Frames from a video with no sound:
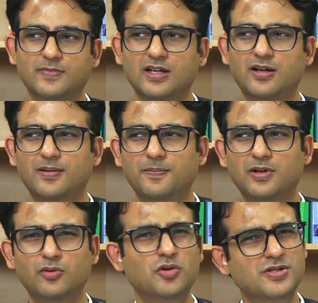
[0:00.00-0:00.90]
uh,
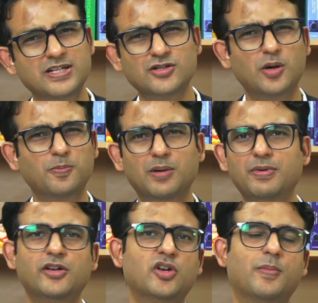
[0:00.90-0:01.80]
those things stop
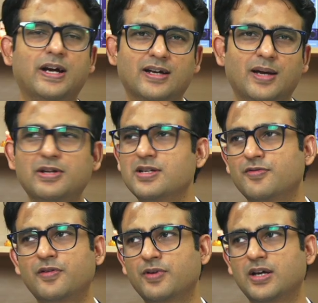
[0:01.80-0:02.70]
coming in your mind. I mean,
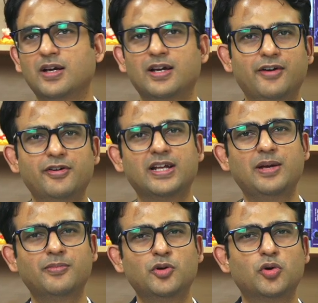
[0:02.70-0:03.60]
if, if every
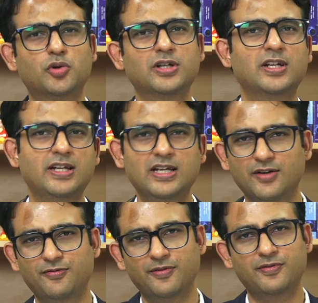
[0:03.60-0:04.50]
time you go to the clinic,
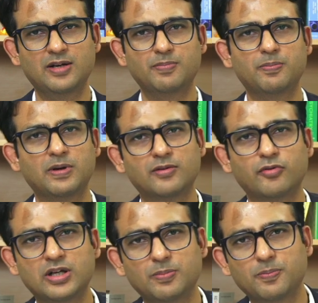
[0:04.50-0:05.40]
if, if 10 people,
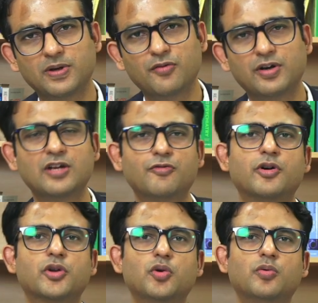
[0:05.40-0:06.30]
20 people are waiting
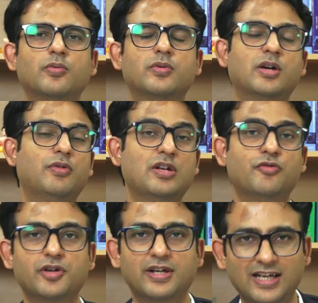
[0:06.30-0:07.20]
for you, they're waiting
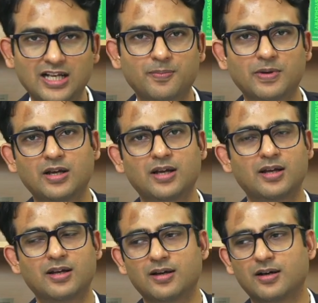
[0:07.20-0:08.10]
for your help,
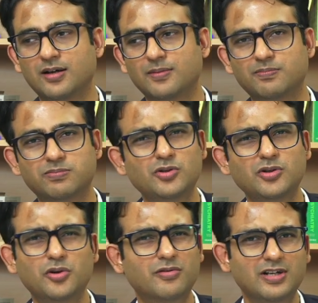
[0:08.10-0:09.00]
uh, you
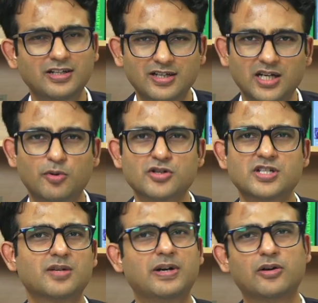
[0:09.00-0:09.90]
don't really think about
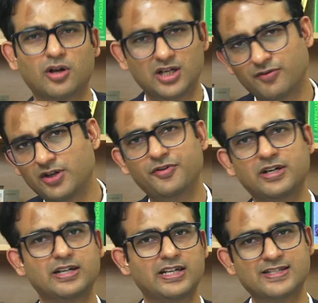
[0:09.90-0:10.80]
stigma at all. Even if it
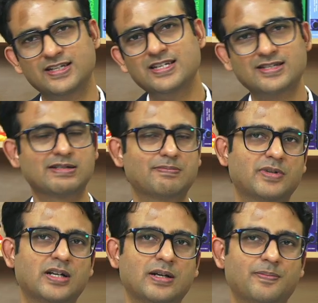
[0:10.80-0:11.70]
exists,
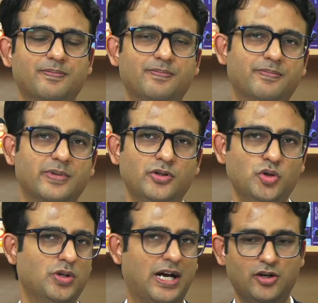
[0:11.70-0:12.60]
uh,
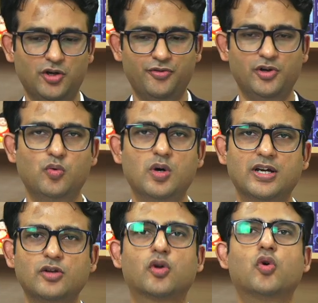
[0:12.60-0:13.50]
you kind of, you know,
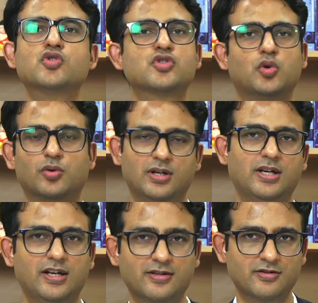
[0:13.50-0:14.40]
work in your own zone.
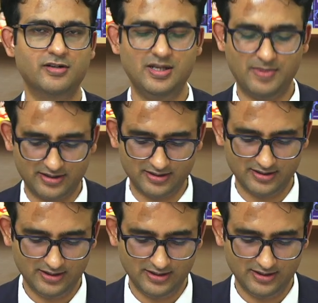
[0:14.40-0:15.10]
It doesn't really matter.